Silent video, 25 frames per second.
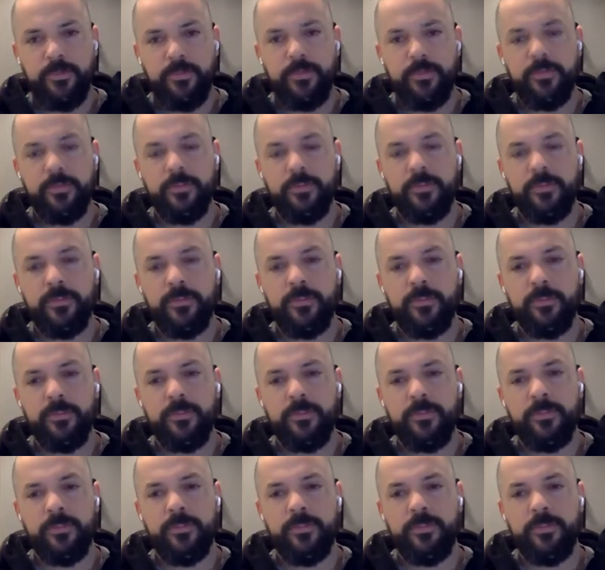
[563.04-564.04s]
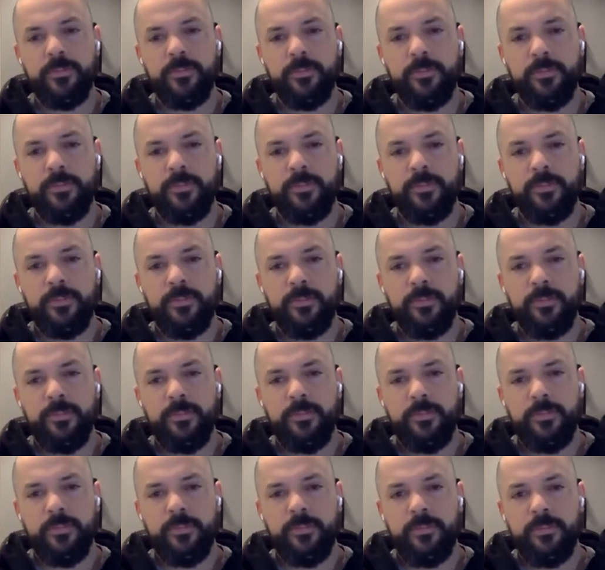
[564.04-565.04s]

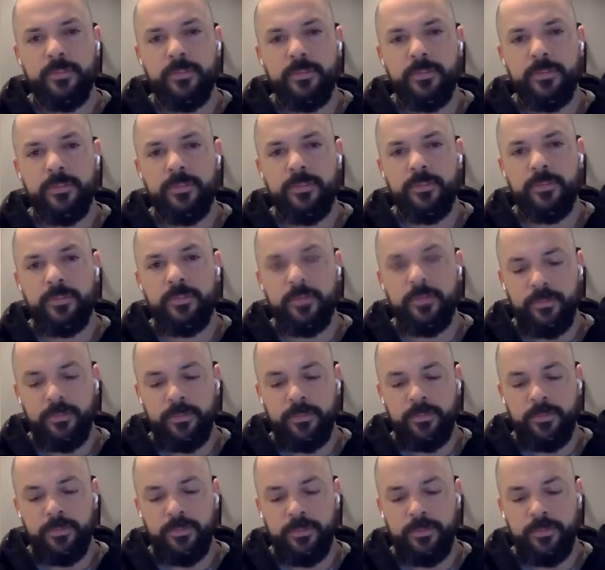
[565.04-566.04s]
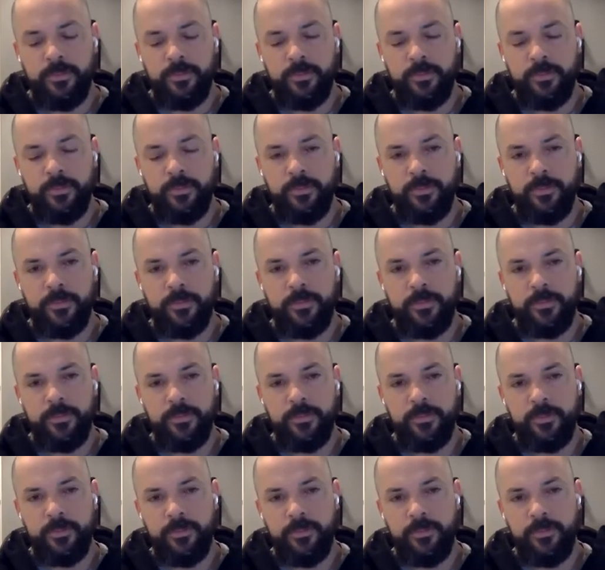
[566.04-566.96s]
(silent)